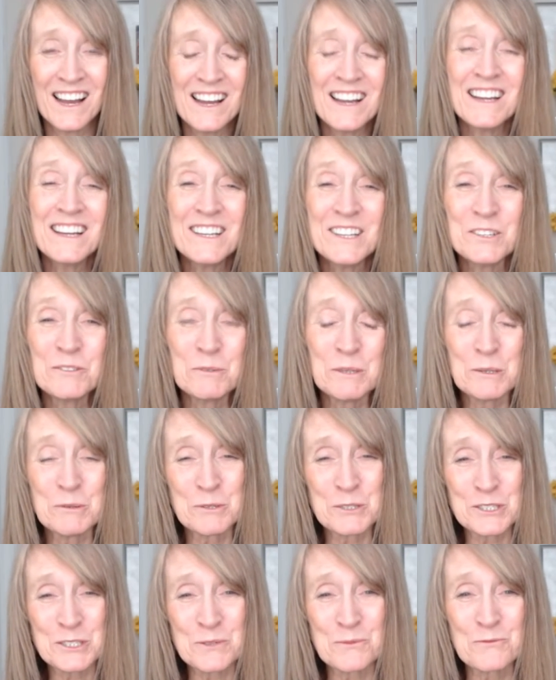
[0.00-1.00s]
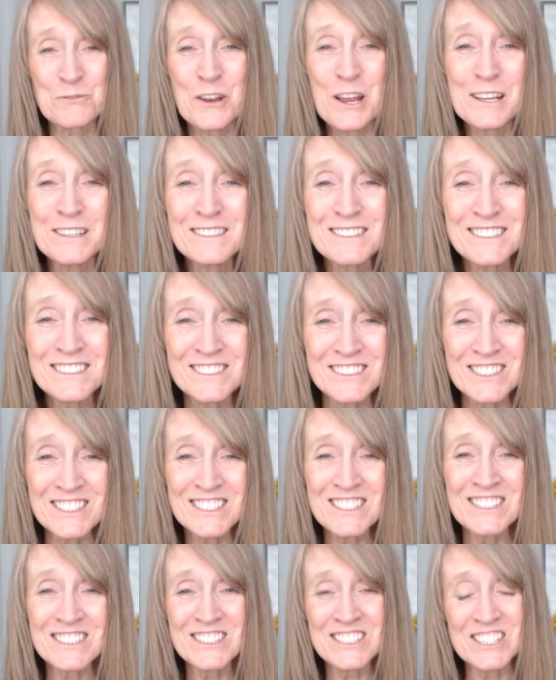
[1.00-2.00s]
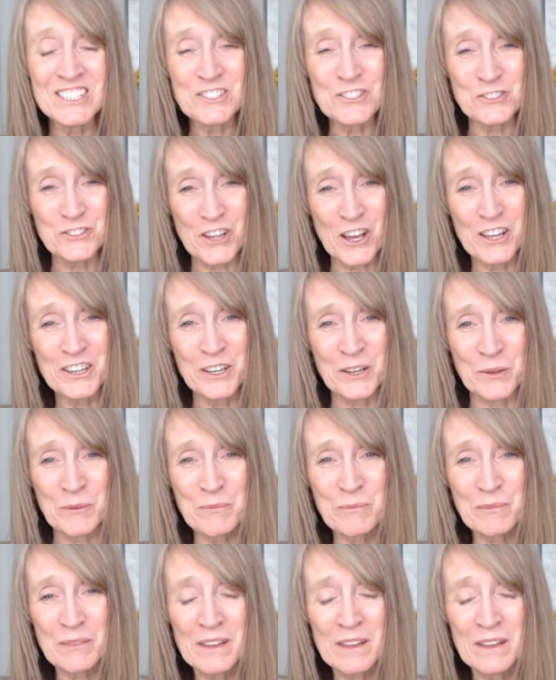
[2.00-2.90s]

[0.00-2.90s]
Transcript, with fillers: Hi, Wee Worship Friends. This is Teacher Donna.